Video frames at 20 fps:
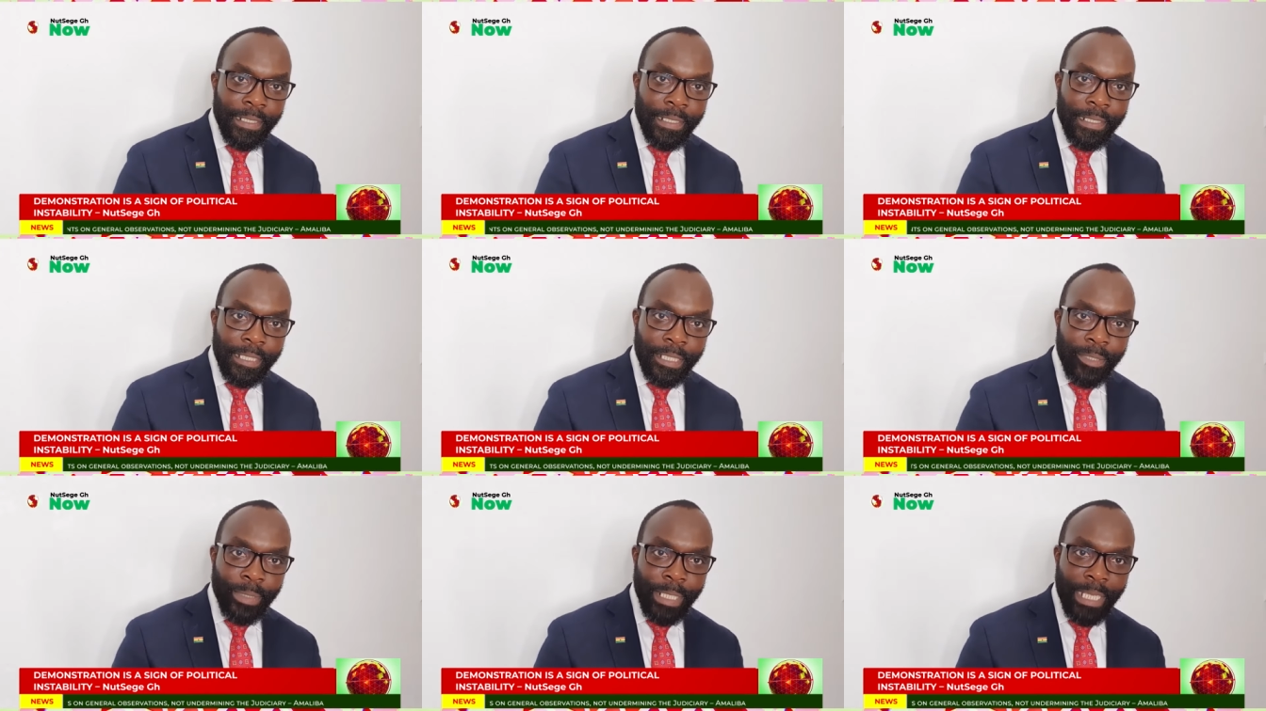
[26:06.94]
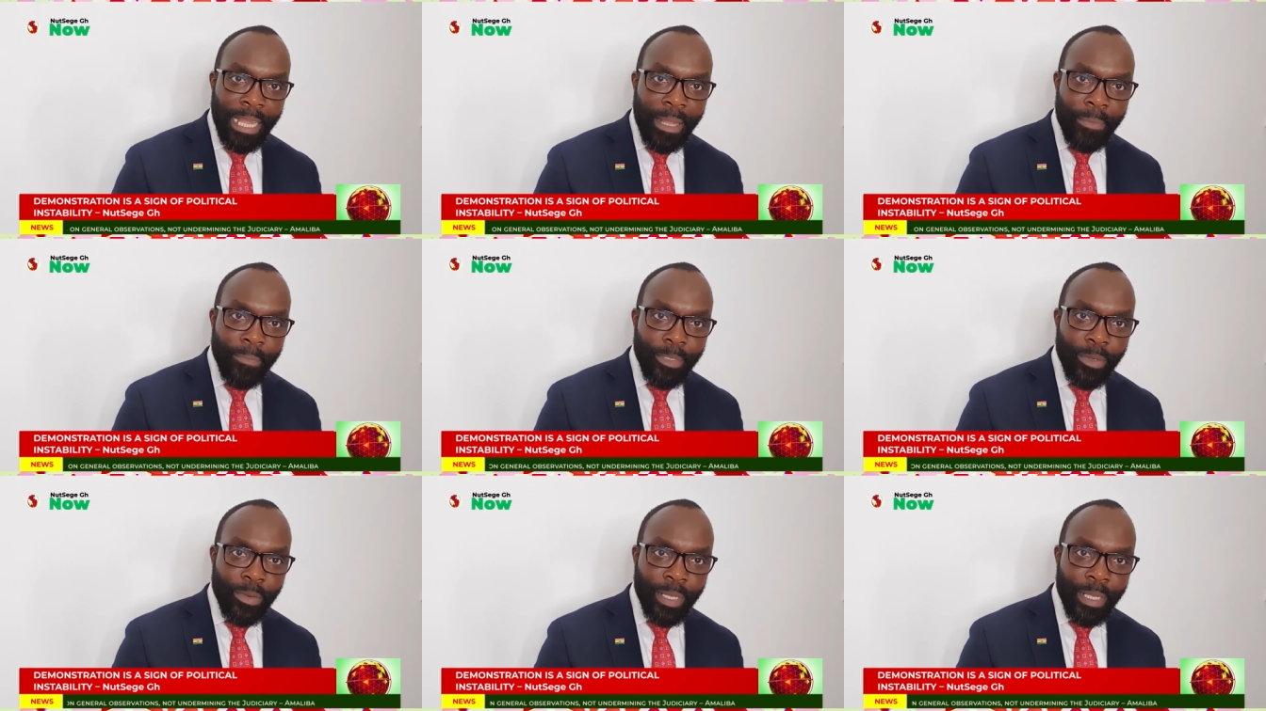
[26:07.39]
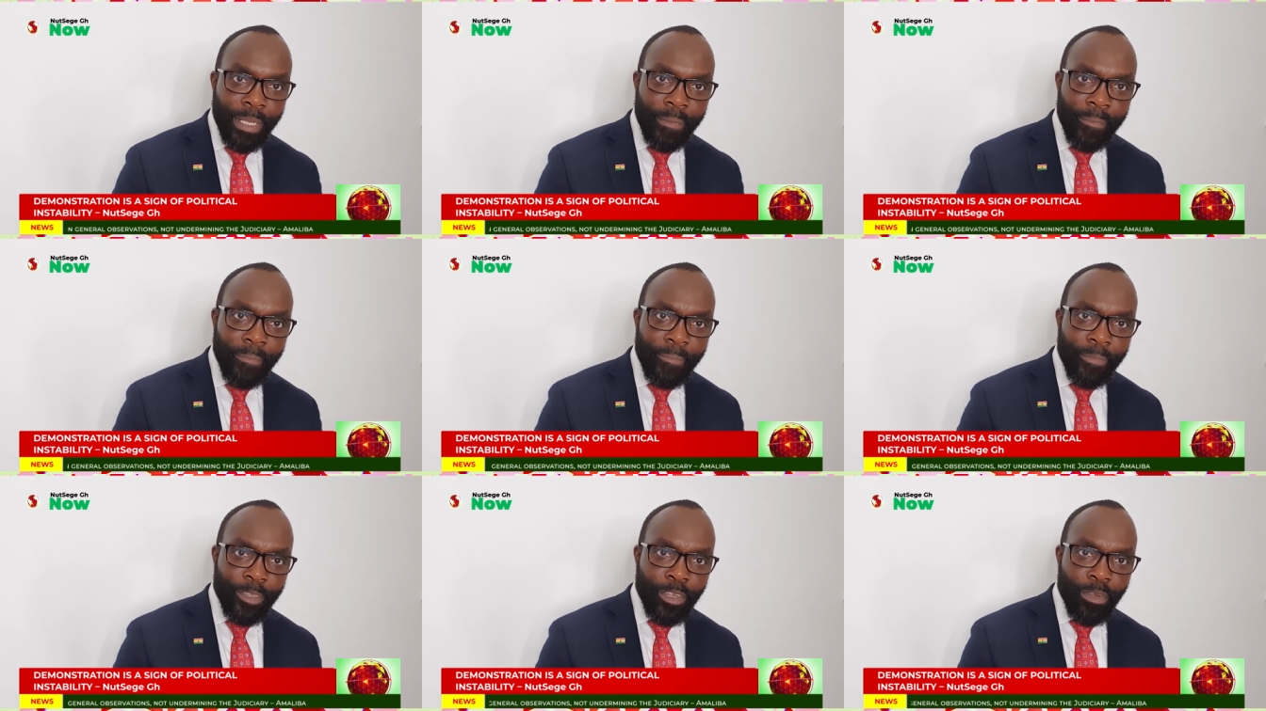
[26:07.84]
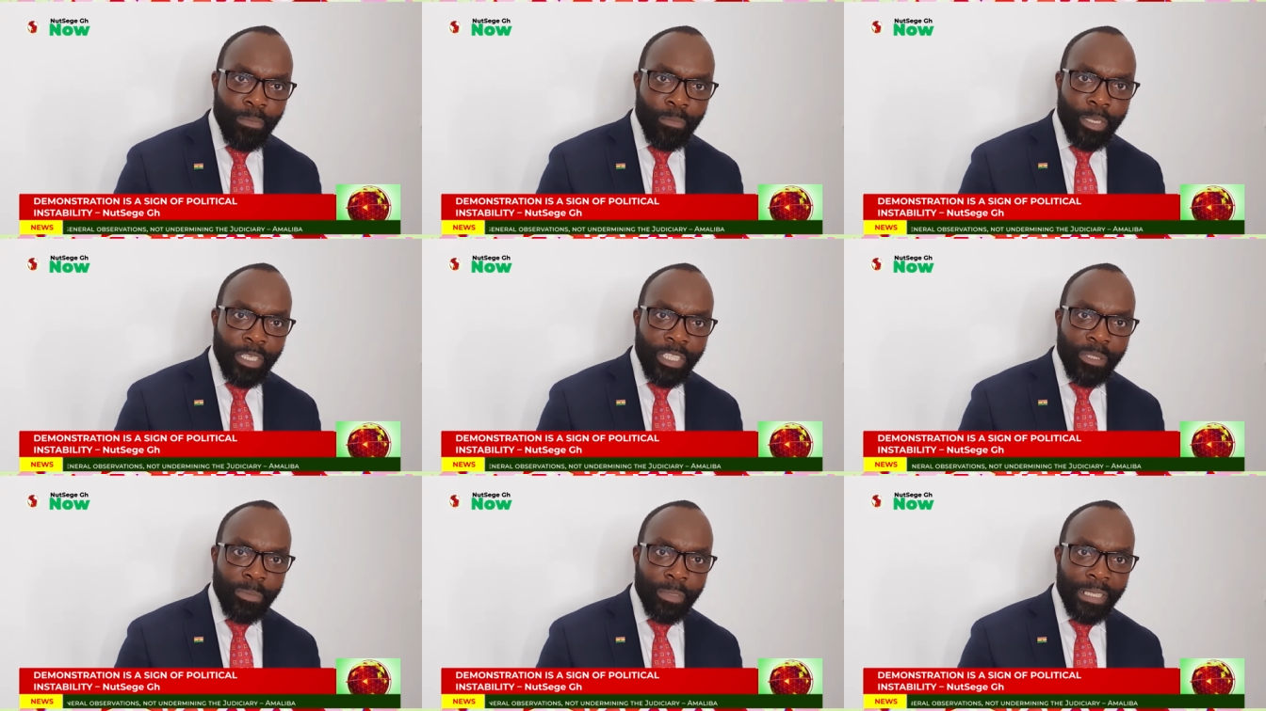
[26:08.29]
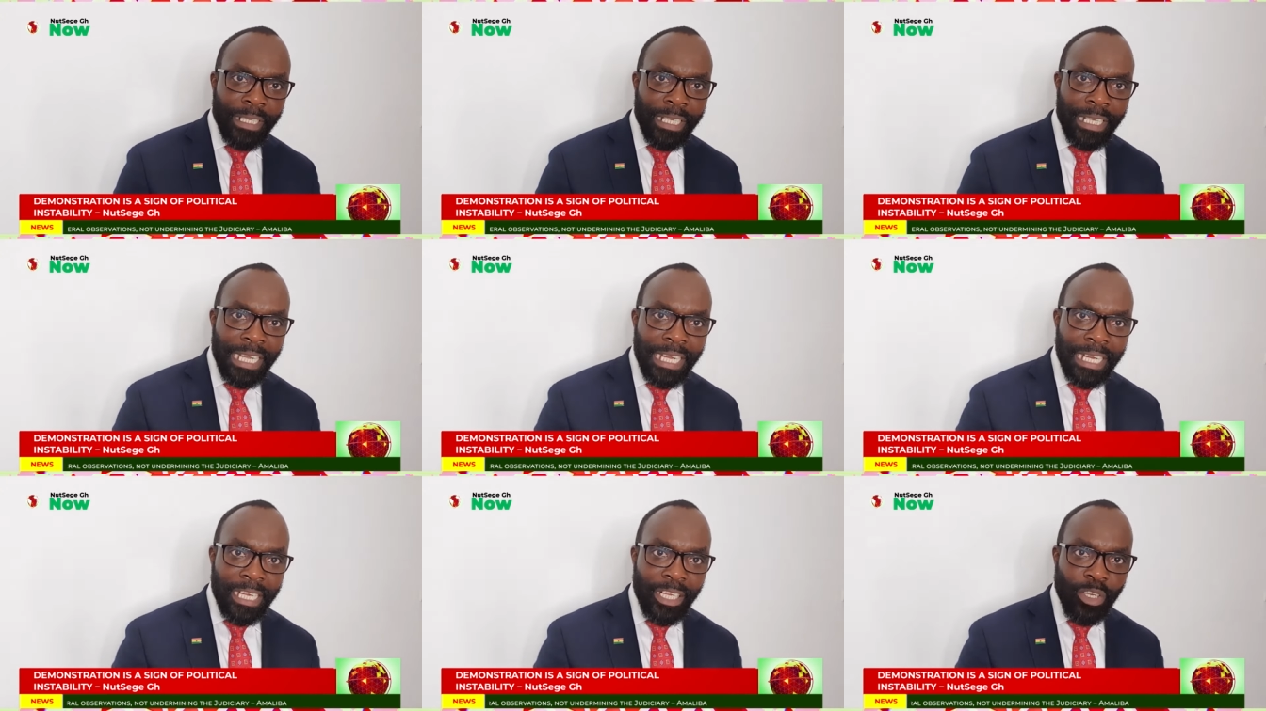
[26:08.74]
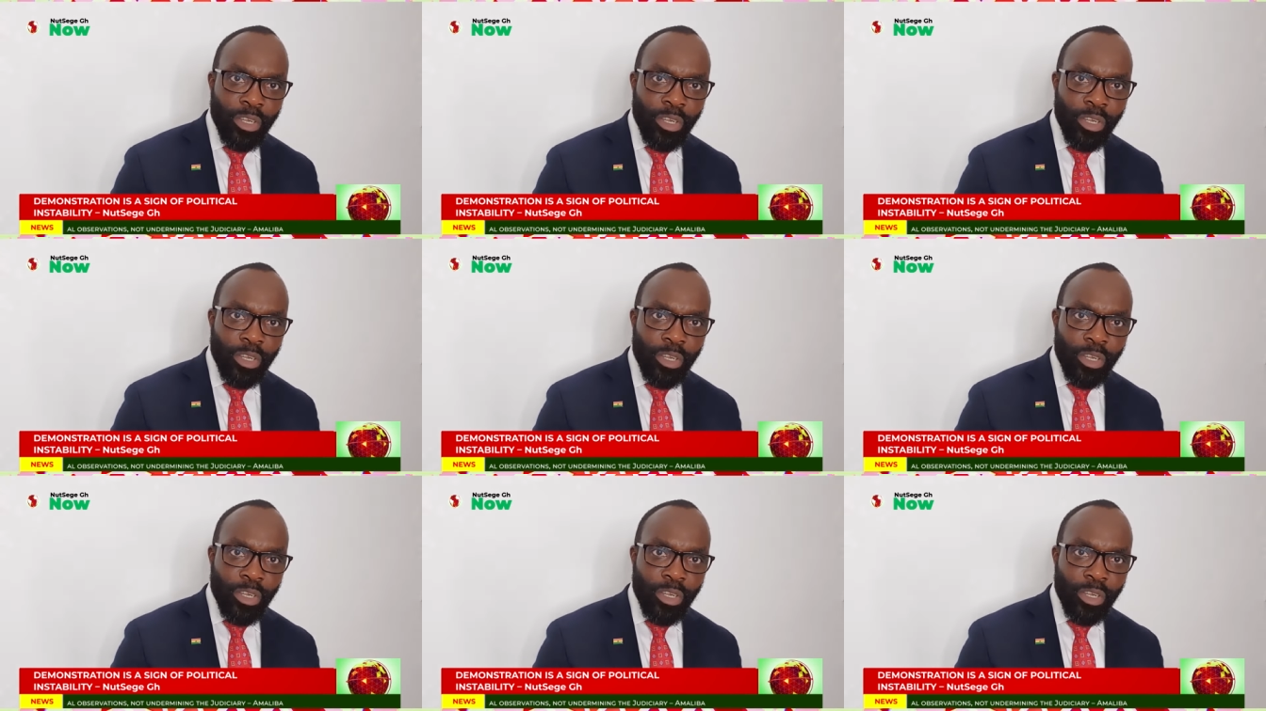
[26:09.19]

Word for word: So we come your way. God bless Mother Ghana.